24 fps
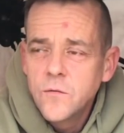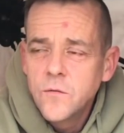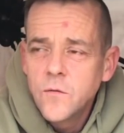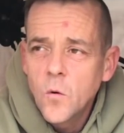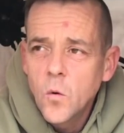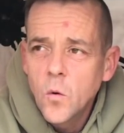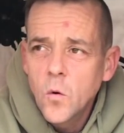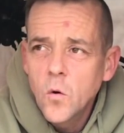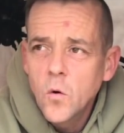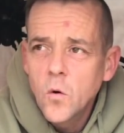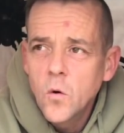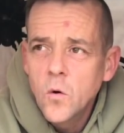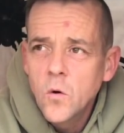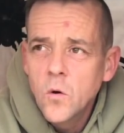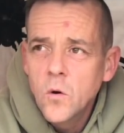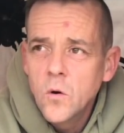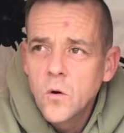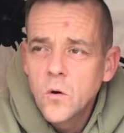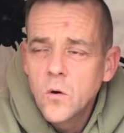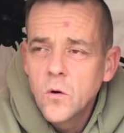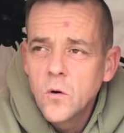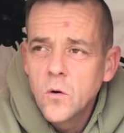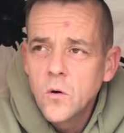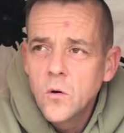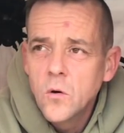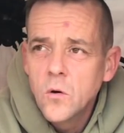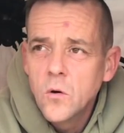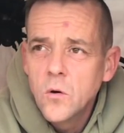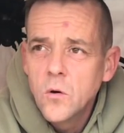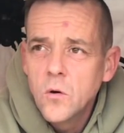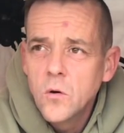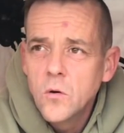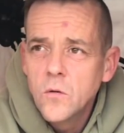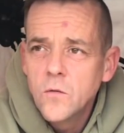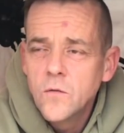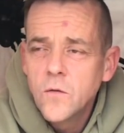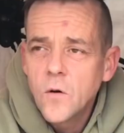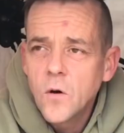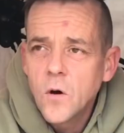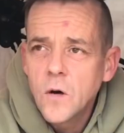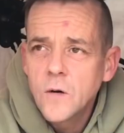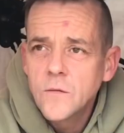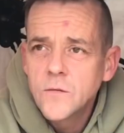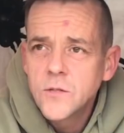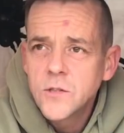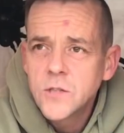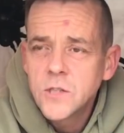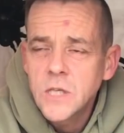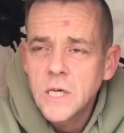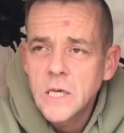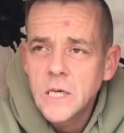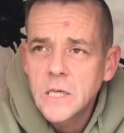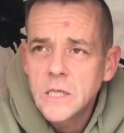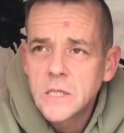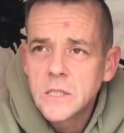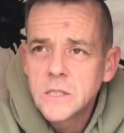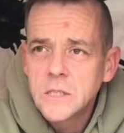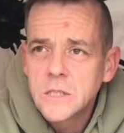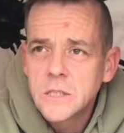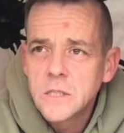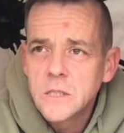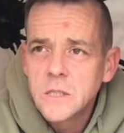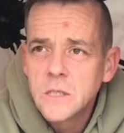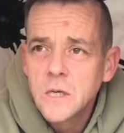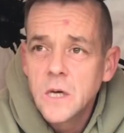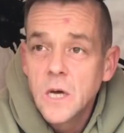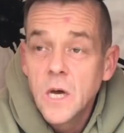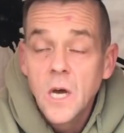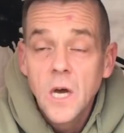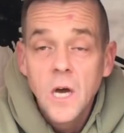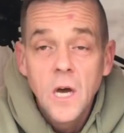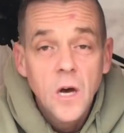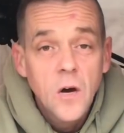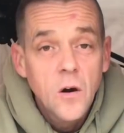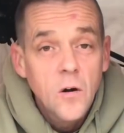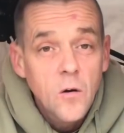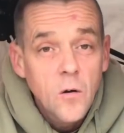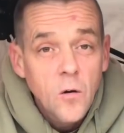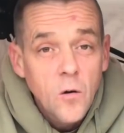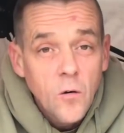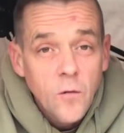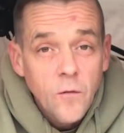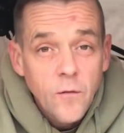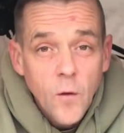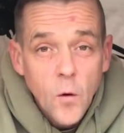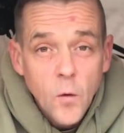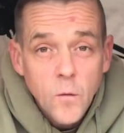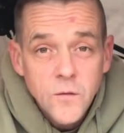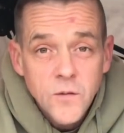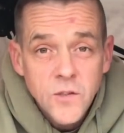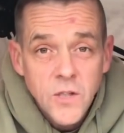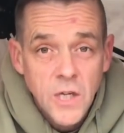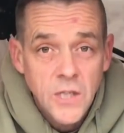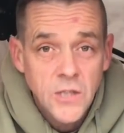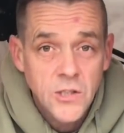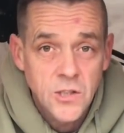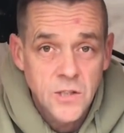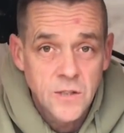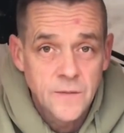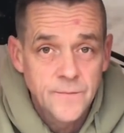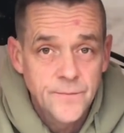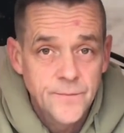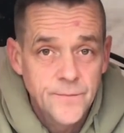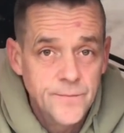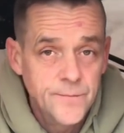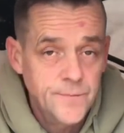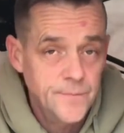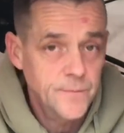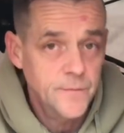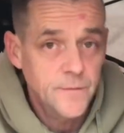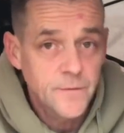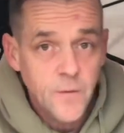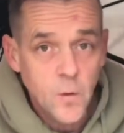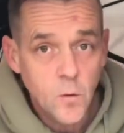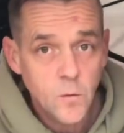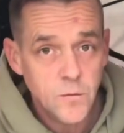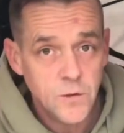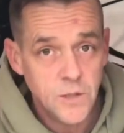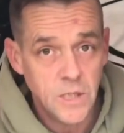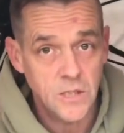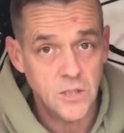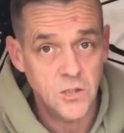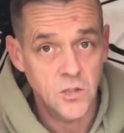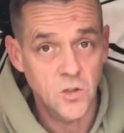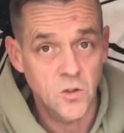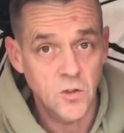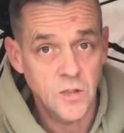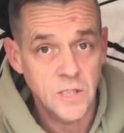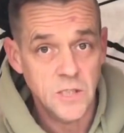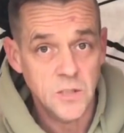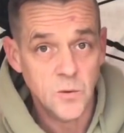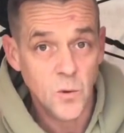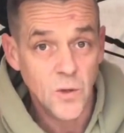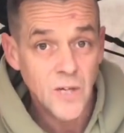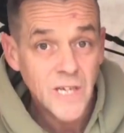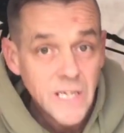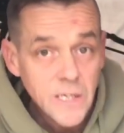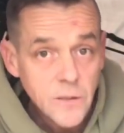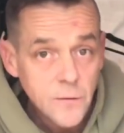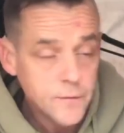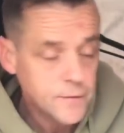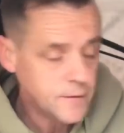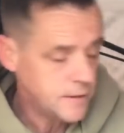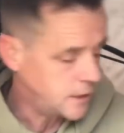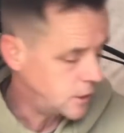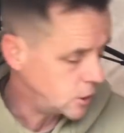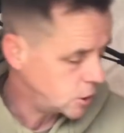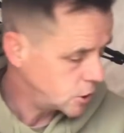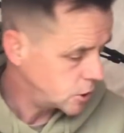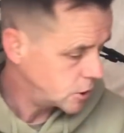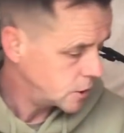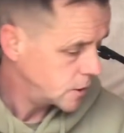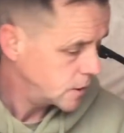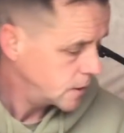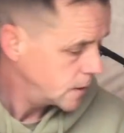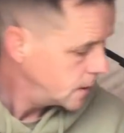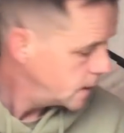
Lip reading: 4, 5, 6, 4th session. 4th session on this, so I need a fish.